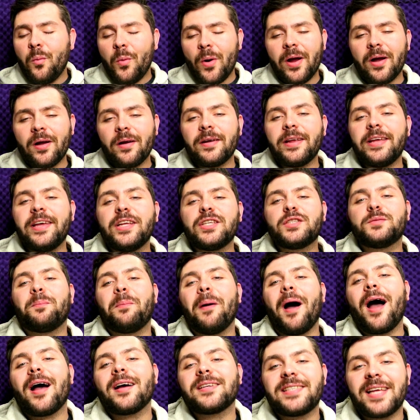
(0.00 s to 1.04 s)
where each
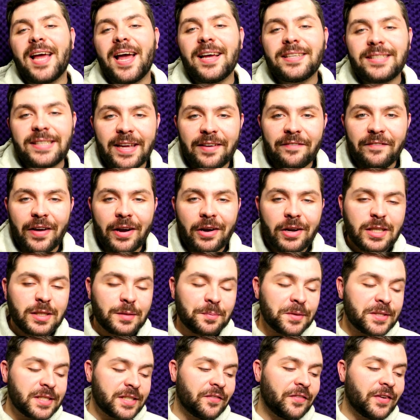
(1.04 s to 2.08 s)
box has a very
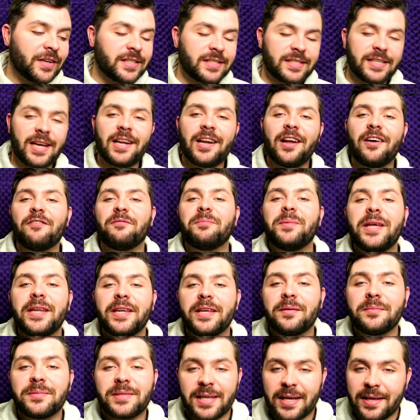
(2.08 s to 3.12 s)
specific set of
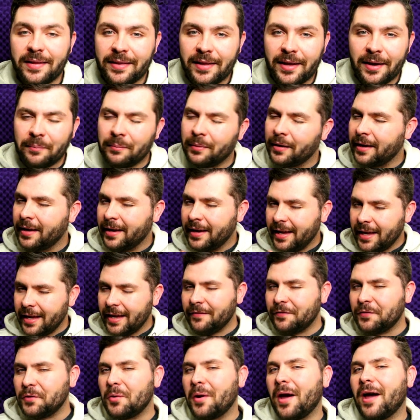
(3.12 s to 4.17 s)
mediums in them.
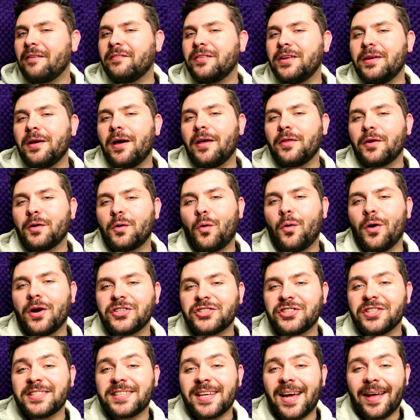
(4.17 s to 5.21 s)
If you have any other
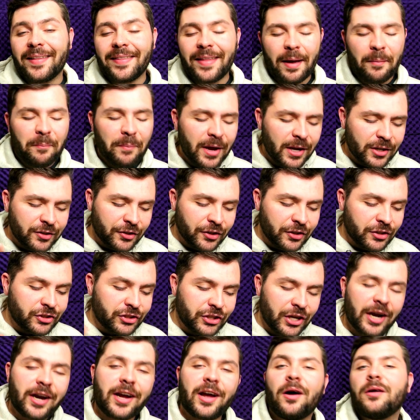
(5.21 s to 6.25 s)
questions on that, make sure you
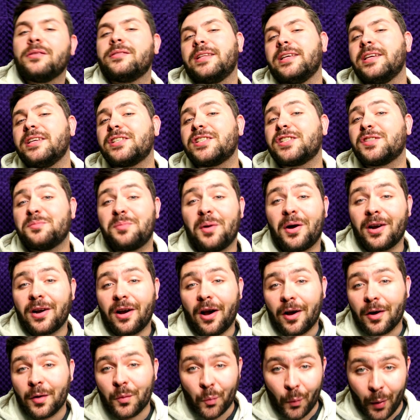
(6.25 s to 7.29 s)
check out the Smart
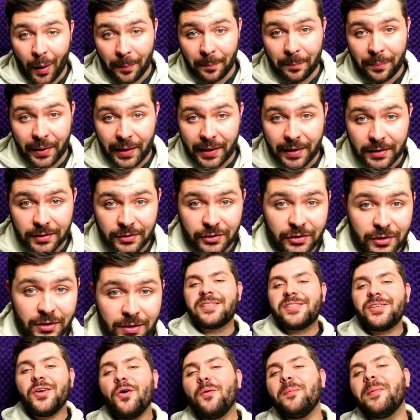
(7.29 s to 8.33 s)
Art webpage.
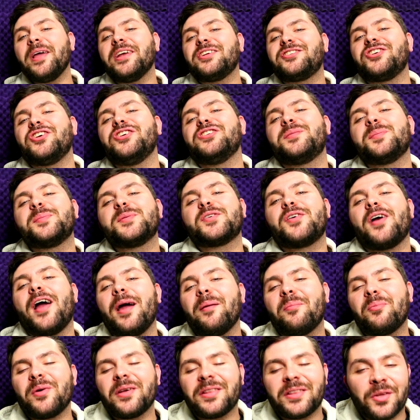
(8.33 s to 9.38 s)
So make sure you
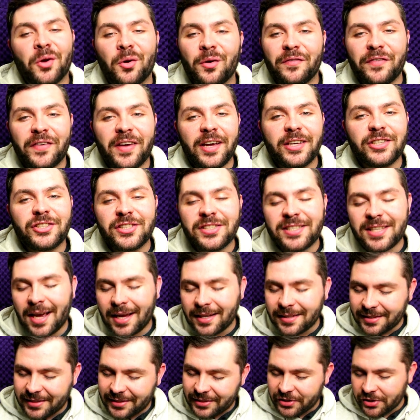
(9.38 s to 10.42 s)
subscribe with notifications
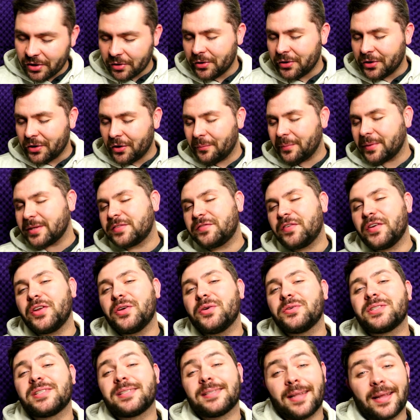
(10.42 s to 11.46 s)
on so you don't miss
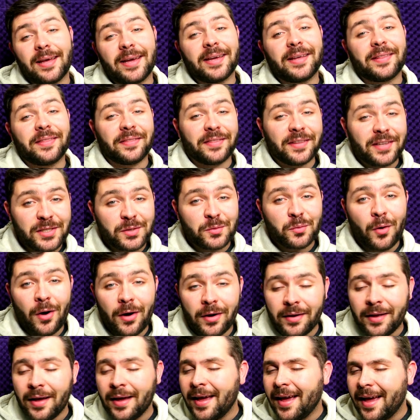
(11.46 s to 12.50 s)
videos like this
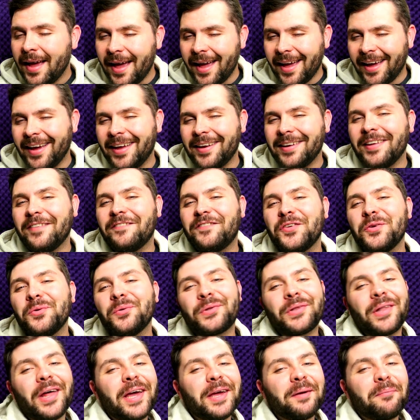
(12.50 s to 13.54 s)
one. And if you
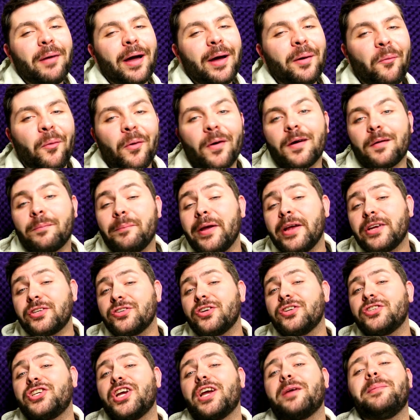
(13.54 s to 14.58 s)
like my work, make
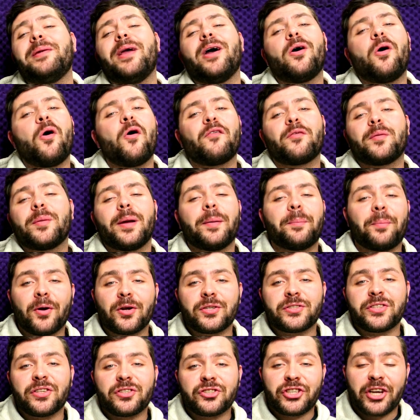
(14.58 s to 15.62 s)
sure to check me out over my
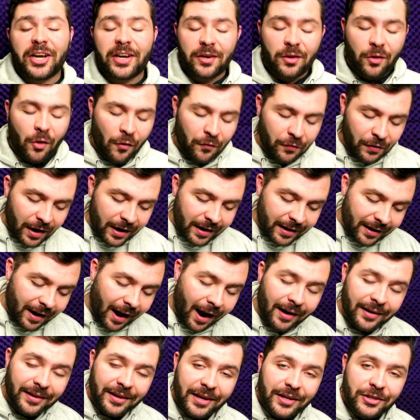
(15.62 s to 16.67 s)
personal channel over at
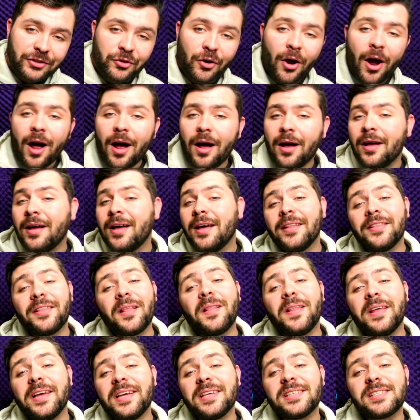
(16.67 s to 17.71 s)
Naughty Egg Draw. The
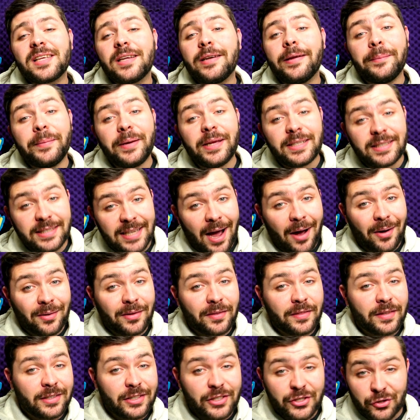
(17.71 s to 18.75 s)
link is going to be down
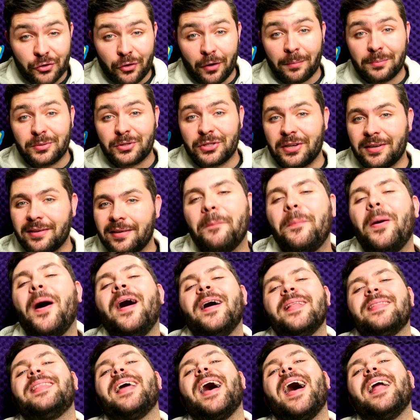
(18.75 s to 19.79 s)
in the description.
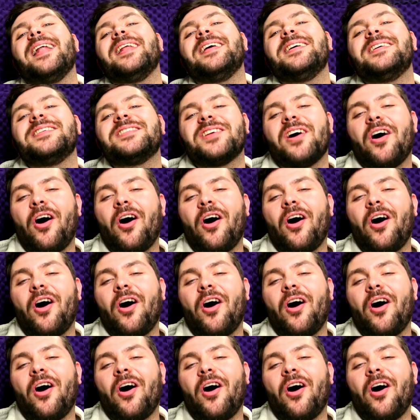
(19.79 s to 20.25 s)
But that is